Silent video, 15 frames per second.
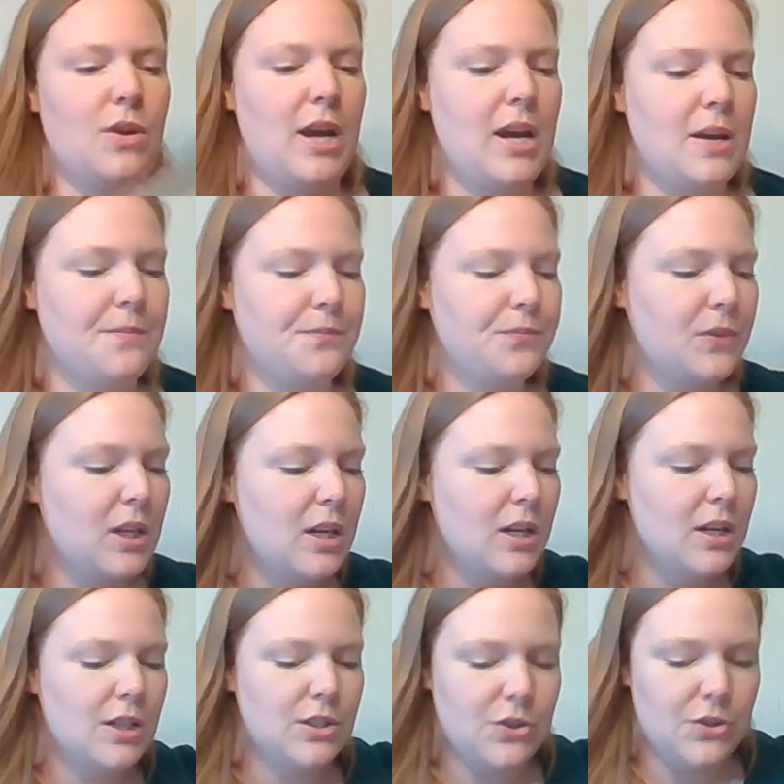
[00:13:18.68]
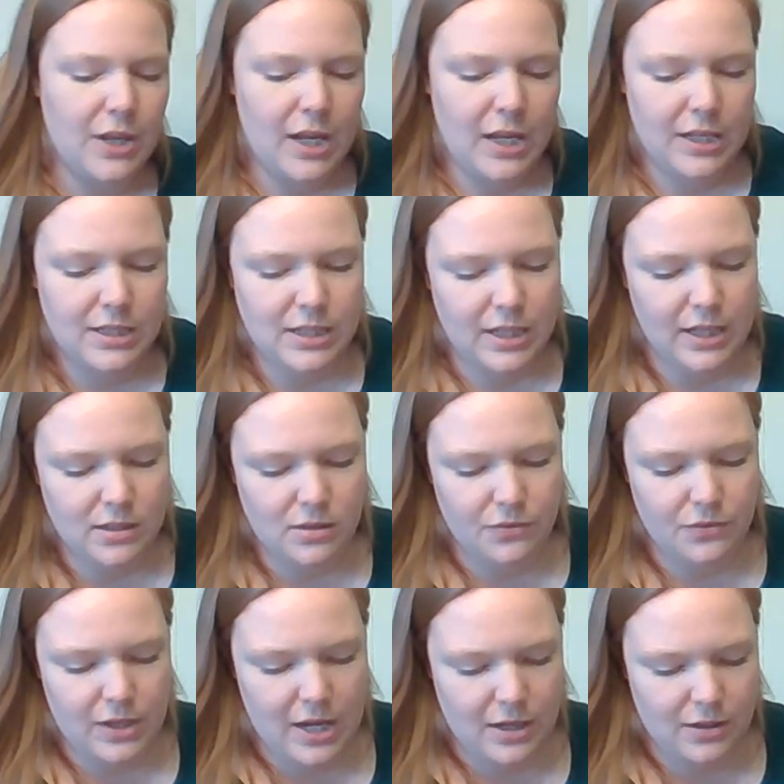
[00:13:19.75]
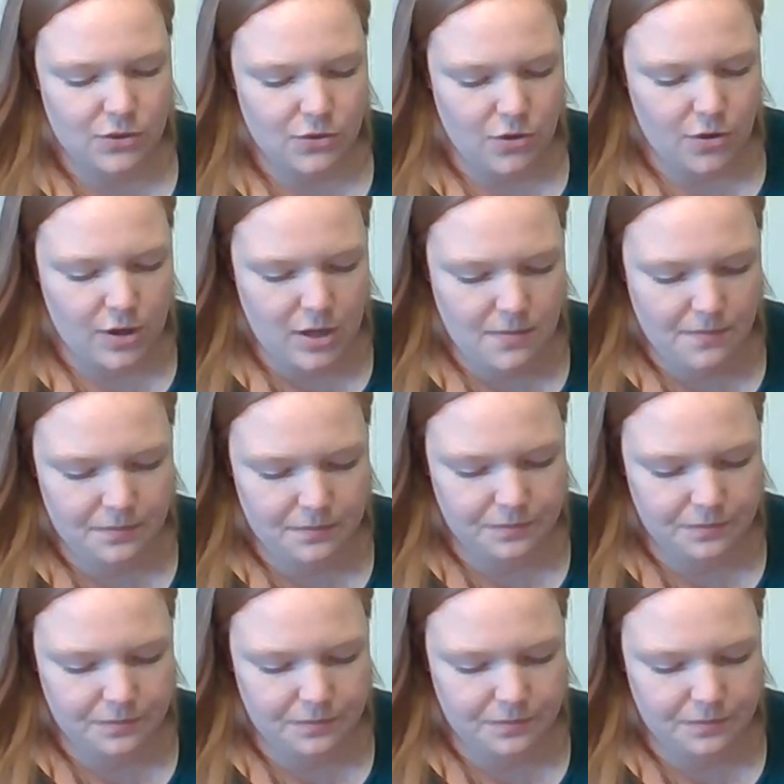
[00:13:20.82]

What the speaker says: Okay, so that is the end of that story.